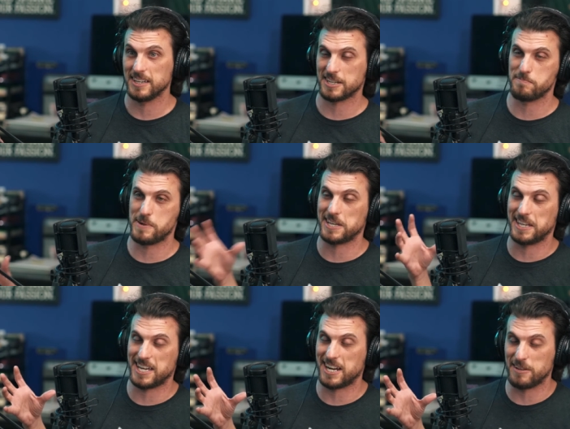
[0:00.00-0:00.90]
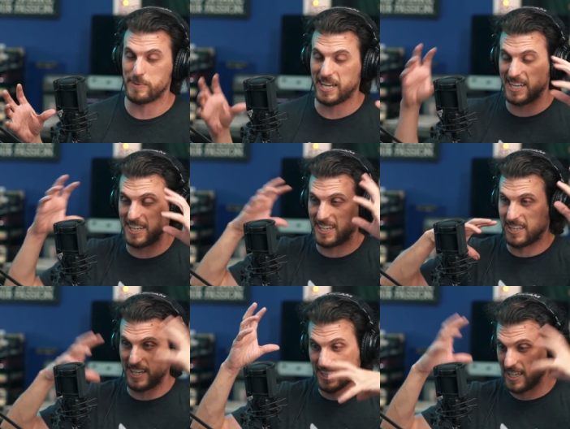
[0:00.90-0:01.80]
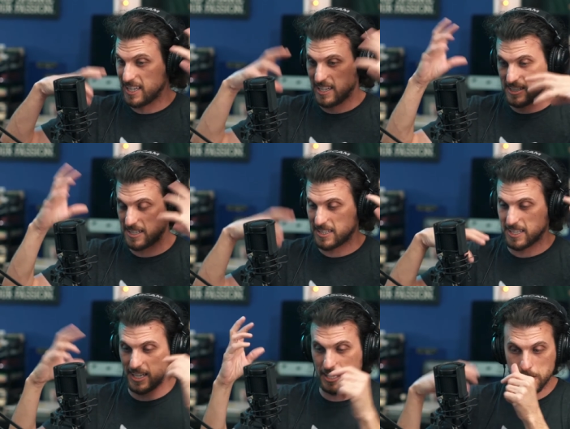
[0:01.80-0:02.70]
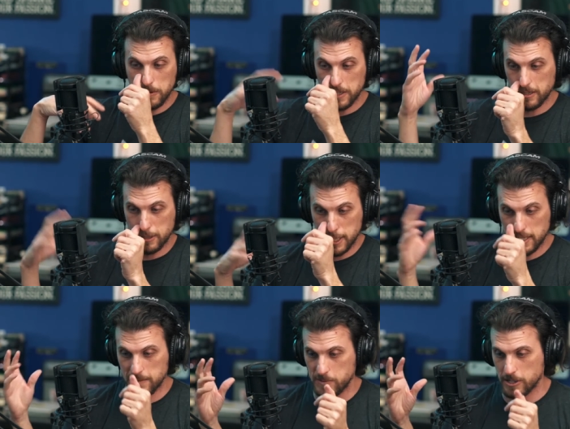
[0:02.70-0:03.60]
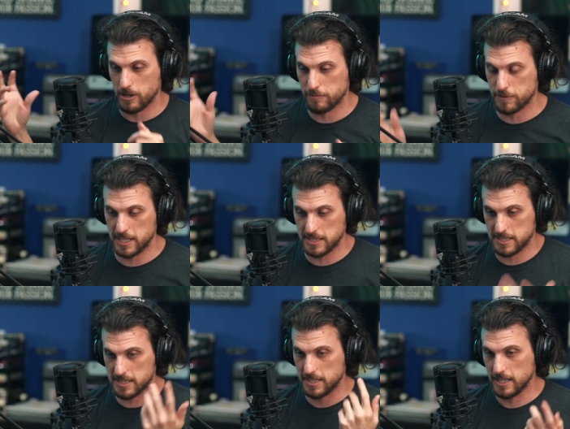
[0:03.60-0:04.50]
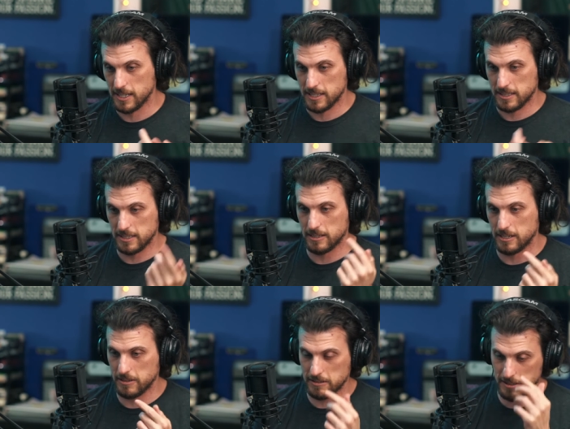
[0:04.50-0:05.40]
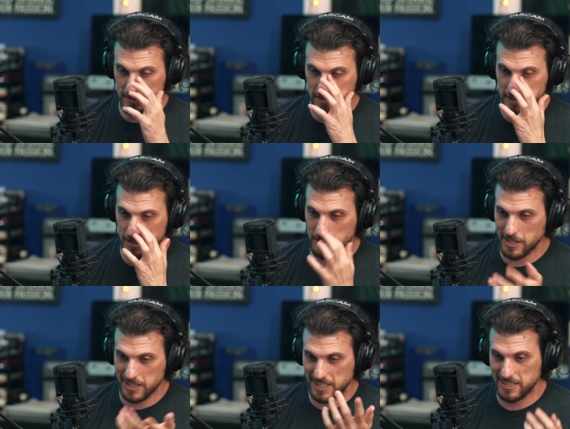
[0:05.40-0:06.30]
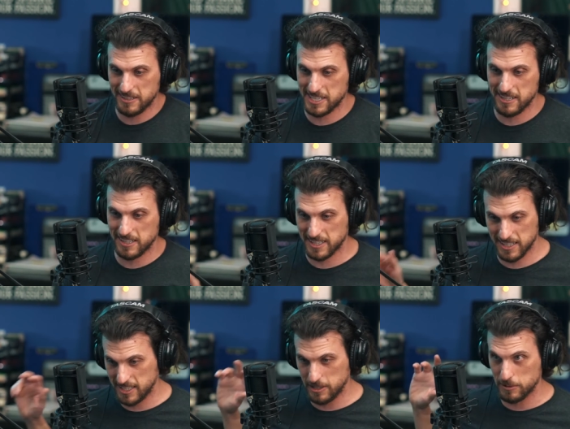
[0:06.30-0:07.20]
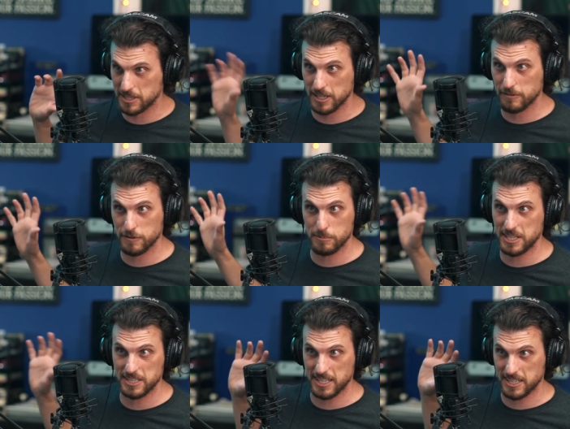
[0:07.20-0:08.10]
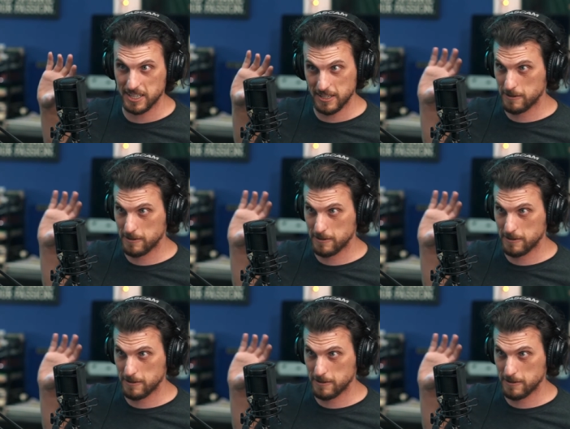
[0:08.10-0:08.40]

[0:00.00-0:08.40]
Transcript: Could barely get out of bed, and like just like incoherent. You know, our friends, you know, if you know Augie here in town, like he would cook for me and like